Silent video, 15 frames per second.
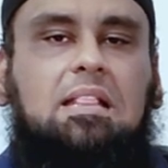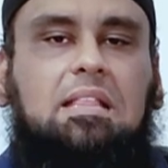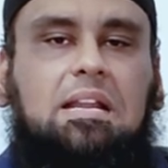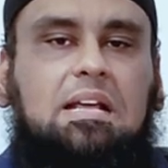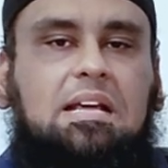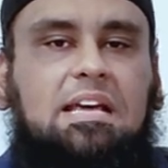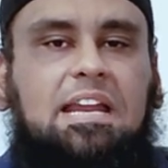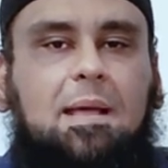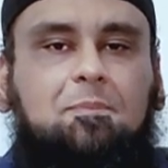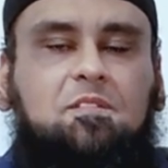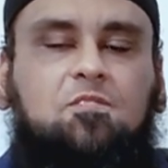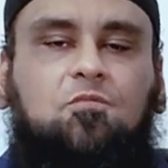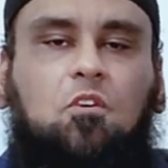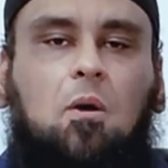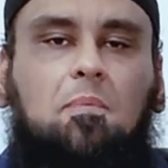gather
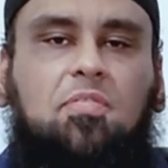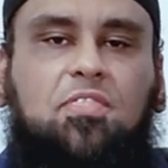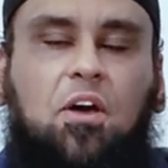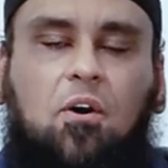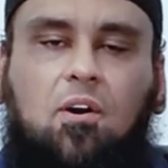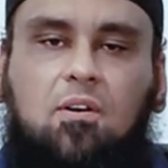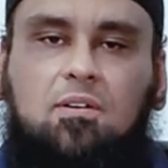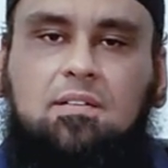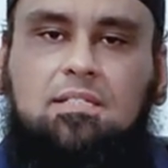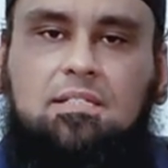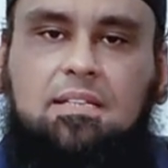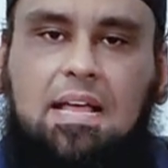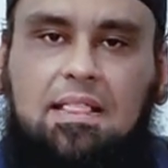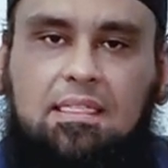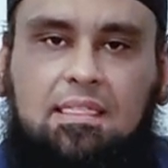grapes from
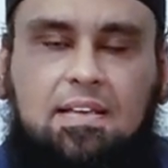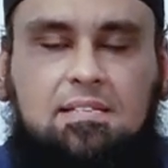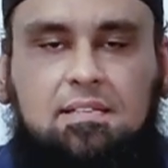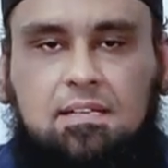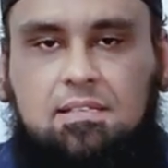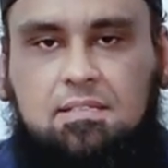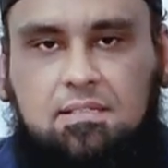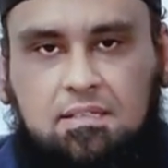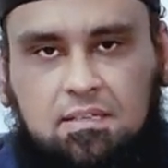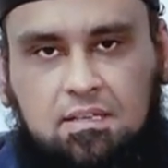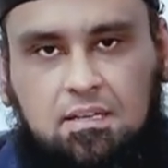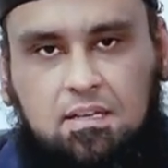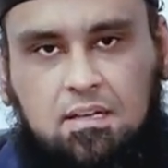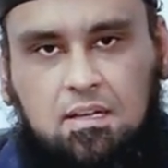thorns and thistles